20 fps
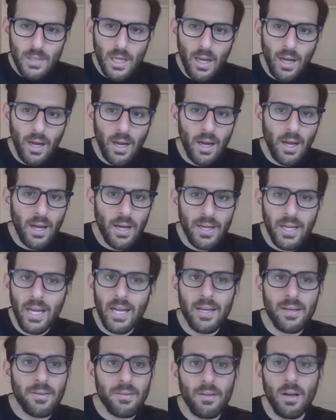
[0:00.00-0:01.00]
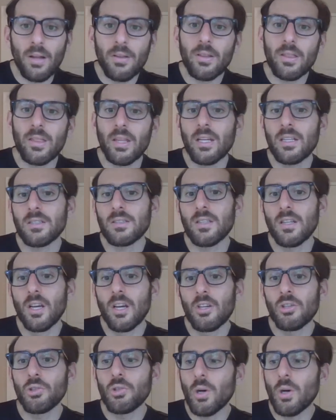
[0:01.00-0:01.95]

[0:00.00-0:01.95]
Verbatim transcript: Uh, again, other things you